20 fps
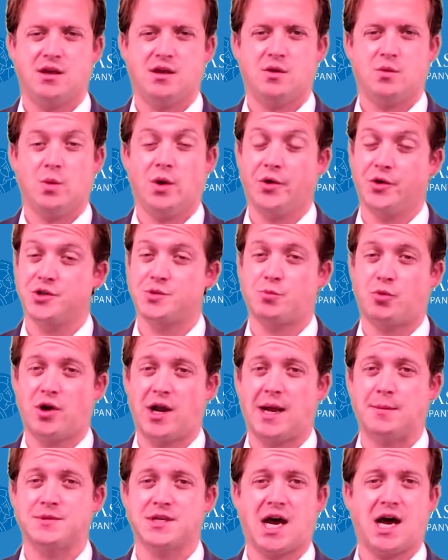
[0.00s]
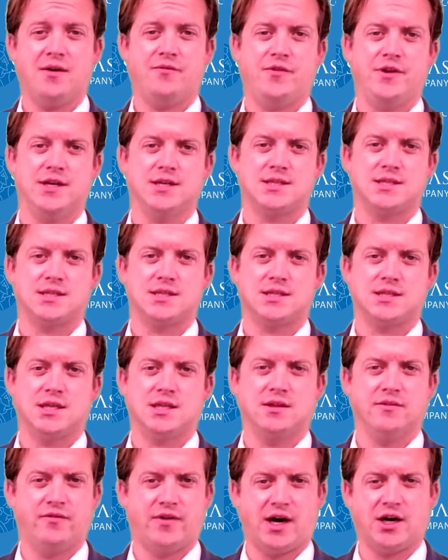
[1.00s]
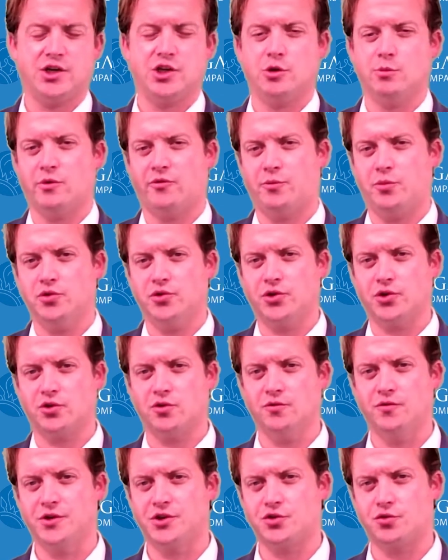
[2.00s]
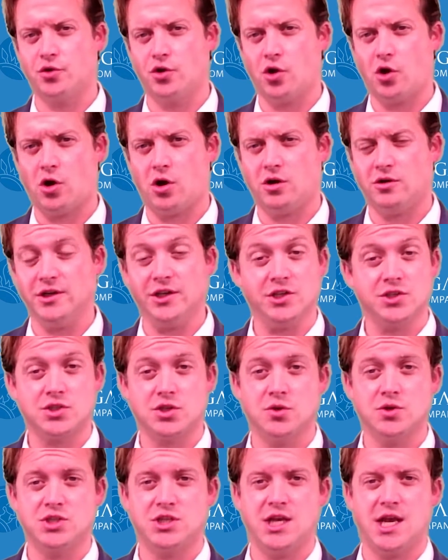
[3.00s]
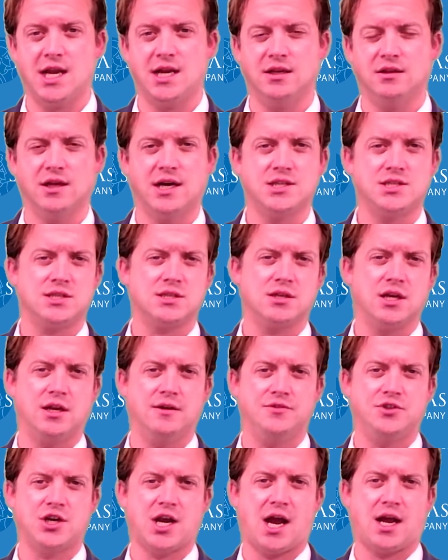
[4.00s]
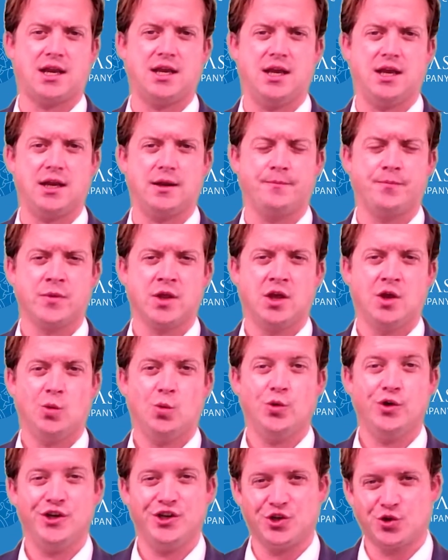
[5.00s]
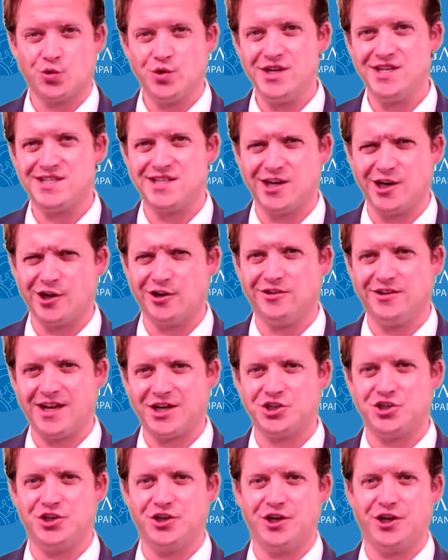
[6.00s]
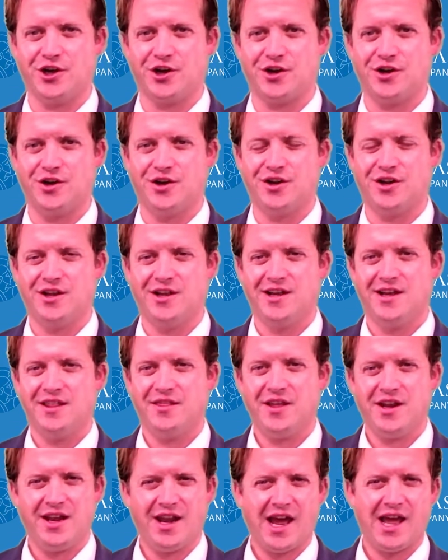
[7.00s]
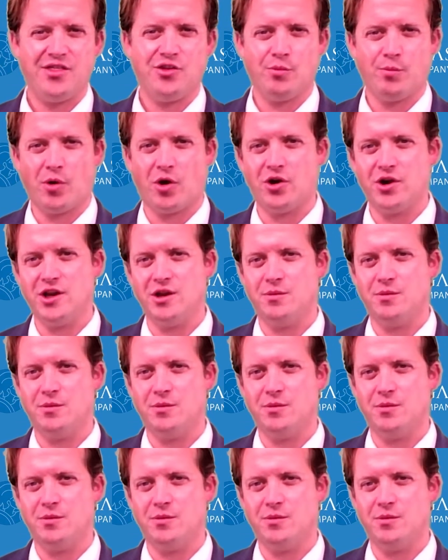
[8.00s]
While it is perhaps obvious that the volume of political vitriol and associated legislative jockeying would increase in an election year, that neither party